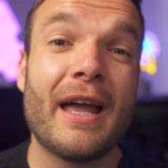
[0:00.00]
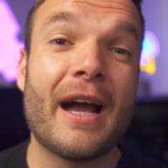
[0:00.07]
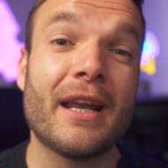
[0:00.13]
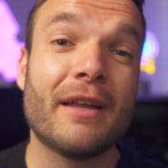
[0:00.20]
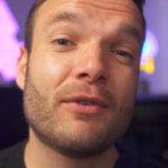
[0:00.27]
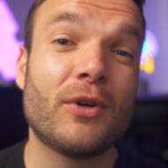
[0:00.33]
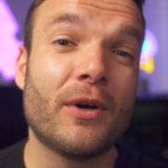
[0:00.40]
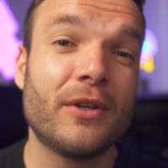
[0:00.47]

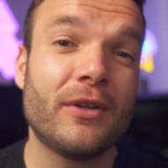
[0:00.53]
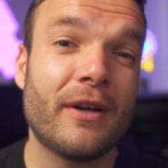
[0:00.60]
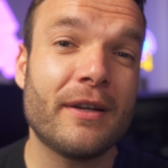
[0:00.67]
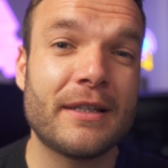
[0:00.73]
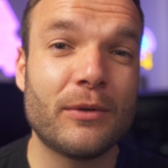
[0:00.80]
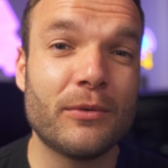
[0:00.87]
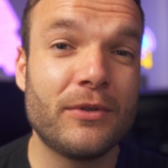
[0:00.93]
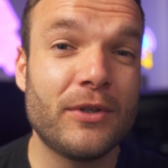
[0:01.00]
And I've got a
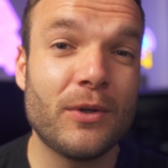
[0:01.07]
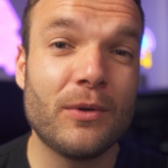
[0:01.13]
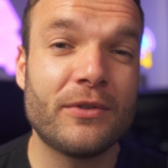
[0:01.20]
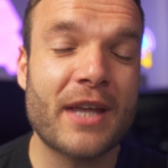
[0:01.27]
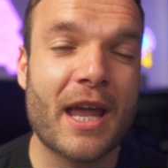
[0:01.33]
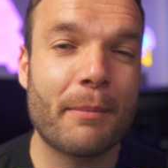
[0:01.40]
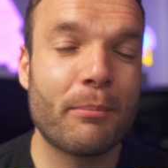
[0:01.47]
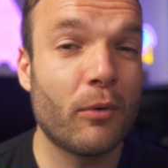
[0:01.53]
nice little new
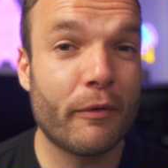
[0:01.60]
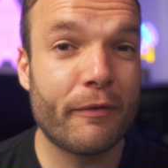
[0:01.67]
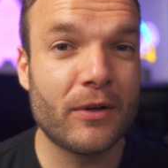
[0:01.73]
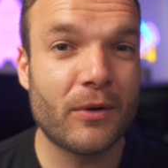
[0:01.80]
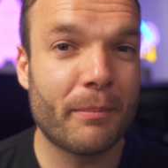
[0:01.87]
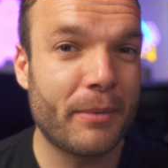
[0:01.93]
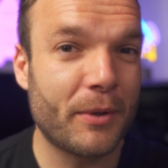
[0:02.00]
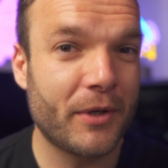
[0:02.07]
tech
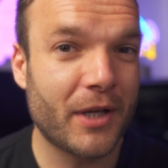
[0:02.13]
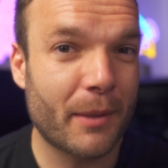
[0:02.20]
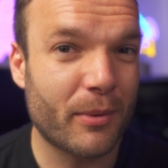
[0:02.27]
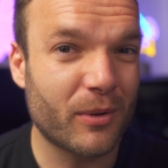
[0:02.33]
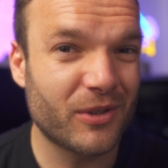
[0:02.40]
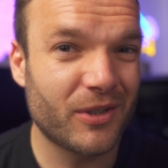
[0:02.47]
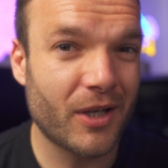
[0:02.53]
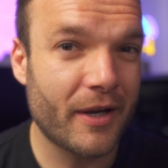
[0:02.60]
portfolio I'm building up
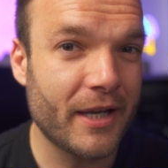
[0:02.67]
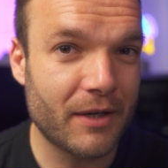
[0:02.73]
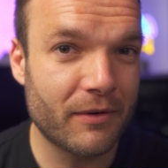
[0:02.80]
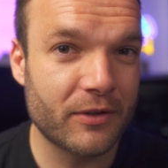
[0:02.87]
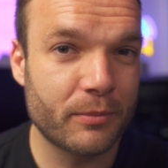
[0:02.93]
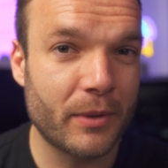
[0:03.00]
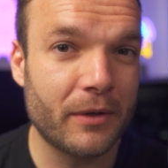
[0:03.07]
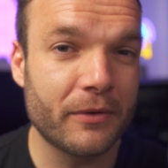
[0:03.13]
on Lightyear
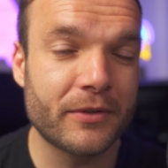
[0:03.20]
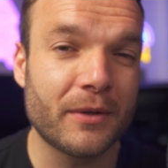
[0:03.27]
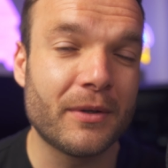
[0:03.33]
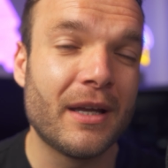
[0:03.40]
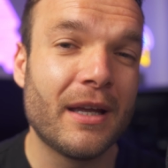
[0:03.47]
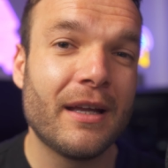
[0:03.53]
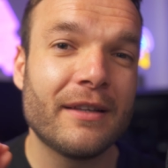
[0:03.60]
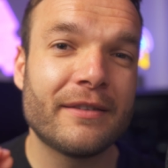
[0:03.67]
as well. So
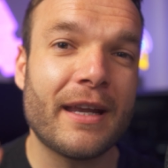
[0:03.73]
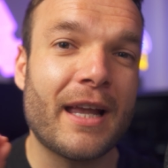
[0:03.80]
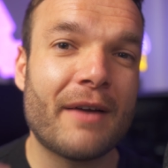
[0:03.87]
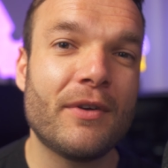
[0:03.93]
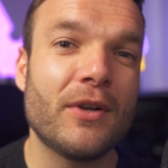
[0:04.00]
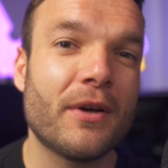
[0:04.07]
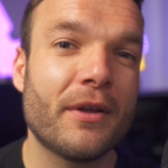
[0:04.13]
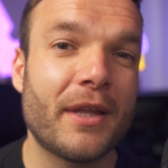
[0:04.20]
take
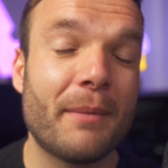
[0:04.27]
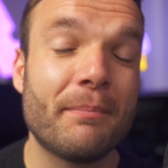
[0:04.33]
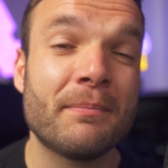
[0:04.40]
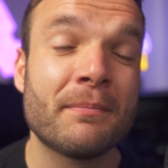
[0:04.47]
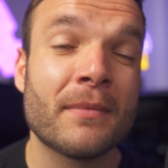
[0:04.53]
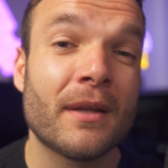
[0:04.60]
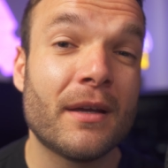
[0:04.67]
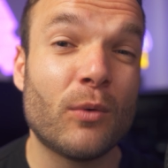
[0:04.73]
have a look at them
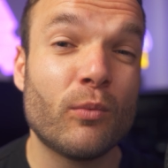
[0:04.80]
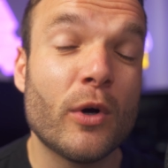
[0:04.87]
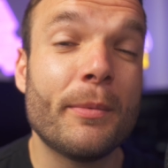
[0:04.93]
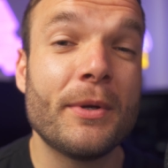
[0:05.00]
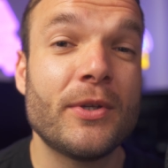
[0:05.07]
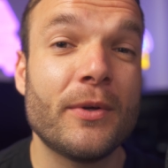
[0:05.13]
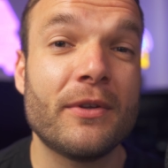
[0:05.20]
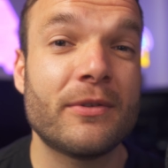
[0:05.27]
now we'll
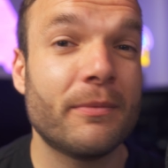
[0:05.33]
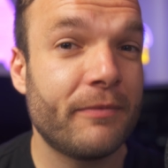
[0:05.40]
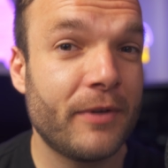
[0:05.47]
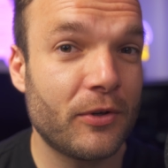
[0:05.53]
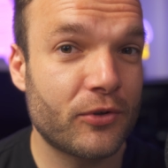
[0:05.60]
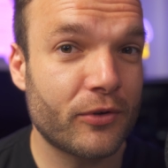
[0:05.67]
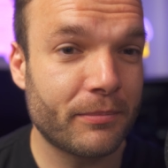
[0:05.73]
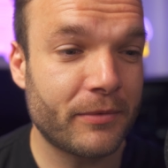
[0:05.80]
be doing some
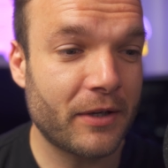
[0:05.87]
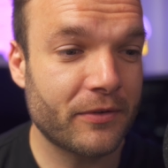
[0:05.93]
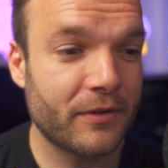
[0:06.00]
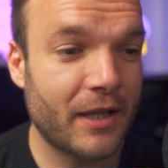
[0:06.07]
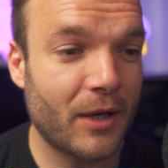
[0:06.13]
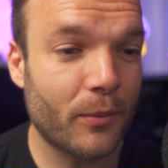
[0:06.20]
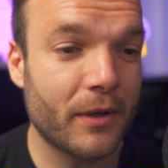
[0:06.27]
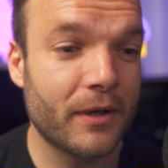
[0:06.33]
future updates
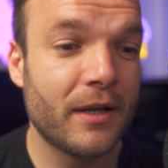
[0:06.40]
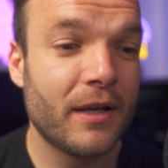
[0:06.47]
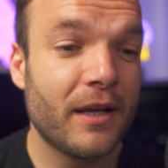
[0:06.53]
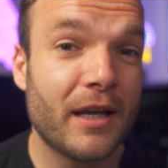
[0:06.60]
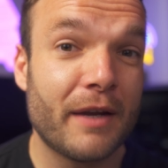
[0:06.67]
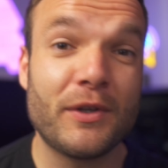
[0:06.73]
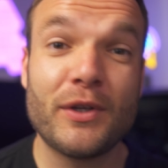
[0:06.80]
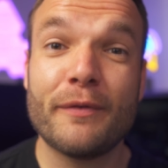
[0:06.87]
on that one.
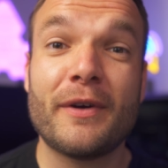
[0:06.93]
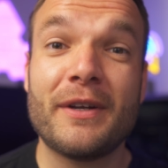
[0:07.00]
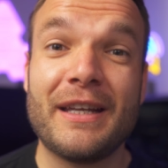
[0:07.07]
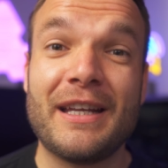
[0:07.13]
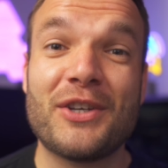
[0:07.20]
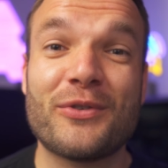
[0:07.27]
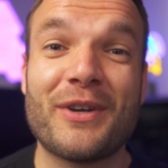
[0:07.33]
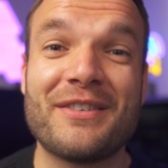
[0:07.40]
If you do find it
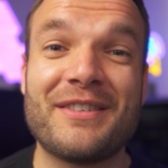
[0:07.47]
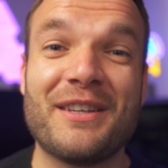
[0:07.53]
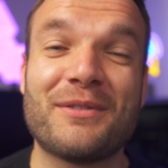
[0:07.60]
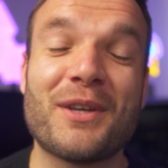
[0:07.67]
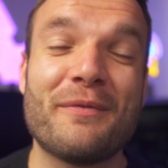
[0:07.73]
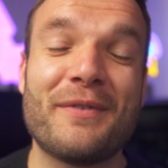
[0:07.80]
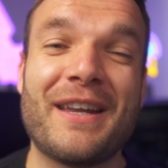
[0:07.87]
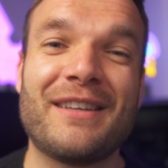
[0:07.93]
interesting,
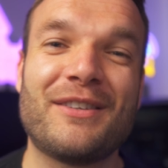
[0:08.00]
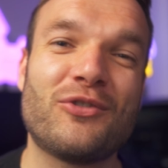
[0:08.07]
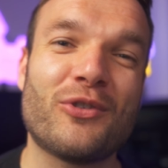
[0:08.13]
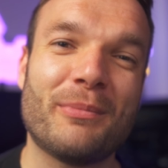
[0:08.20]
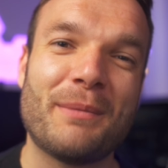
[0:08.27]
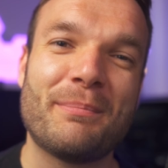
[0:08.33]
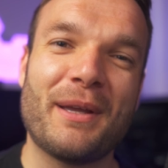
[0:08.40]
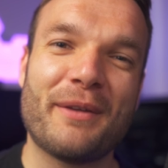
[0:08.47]
don't forget to
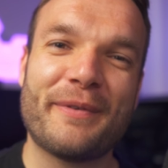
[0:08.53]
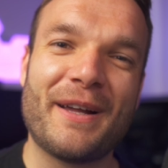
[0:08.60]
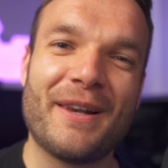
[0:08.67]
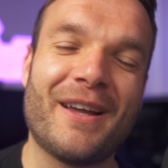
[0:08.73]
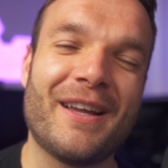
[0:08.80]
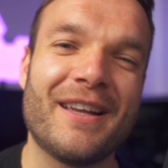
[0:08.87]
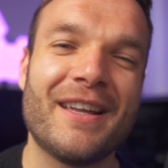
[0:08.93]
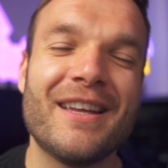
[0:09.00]
drop me a big fat
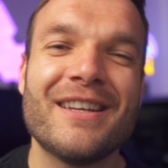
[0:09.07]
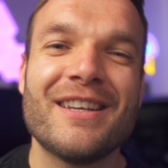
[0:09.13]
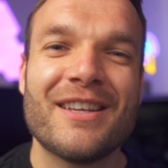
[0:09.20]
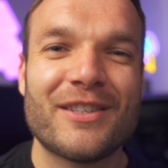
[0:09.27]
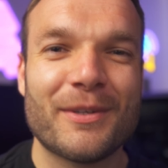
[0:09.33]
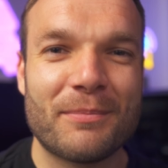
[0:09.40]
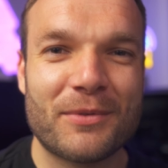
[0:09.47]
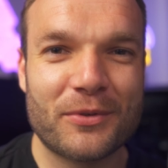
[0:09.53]
like,
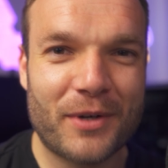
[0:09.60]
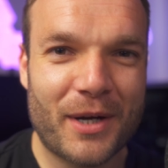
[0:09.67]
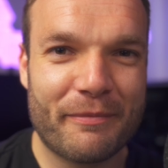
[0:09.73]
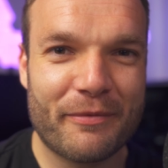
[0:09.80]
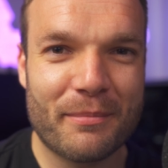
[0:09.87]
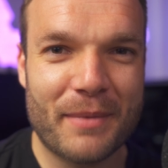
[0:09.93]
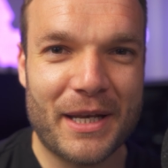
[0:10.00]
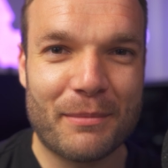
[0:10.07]
subscribe
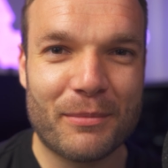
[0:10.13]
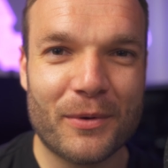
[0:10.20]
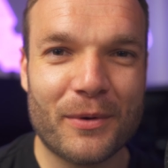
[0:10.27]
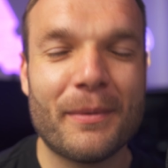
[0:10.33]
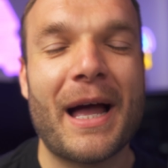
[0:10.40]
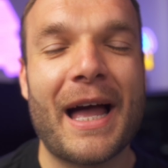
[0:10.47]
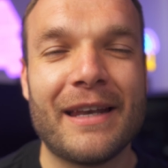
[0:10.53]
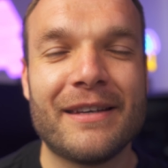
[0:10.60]
for many
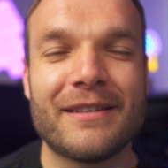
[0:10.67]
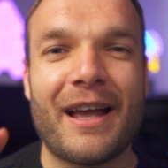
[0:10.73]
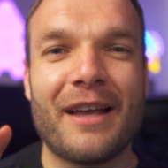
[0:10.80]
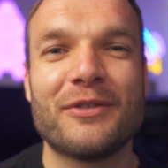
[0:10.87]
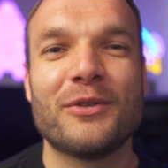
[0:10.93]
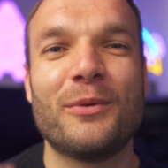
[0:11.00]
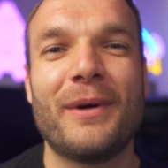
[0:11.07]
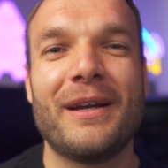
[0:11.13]
more, and
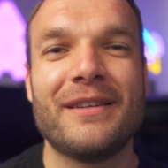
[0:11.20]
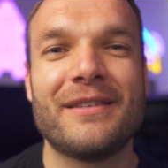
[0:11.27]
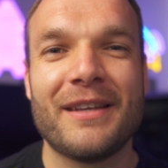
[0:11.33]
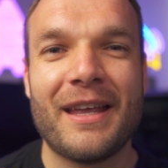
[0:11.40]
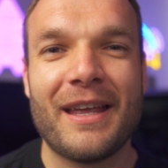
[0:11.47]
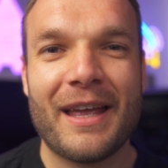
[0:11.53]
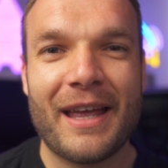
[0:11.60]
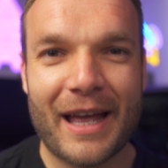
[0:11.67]
as always,
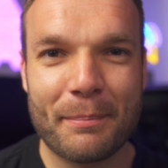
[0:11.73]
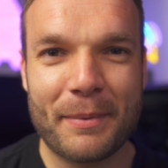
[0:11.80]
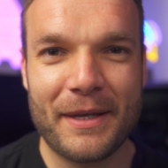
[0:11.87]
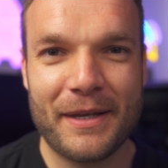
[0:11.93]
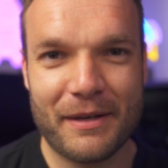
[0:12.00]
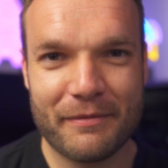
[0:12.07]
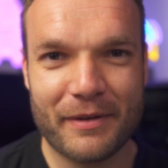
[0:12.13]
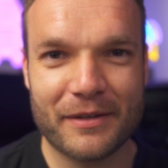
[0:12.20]

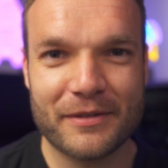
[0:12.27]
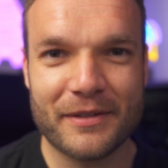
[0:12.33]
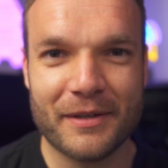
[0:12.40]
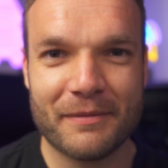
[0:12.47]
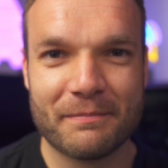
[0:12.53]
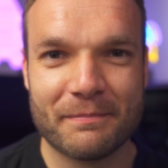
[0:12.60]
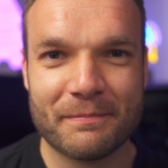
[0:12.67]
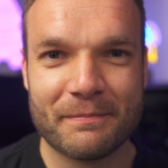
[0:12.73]
happy investing.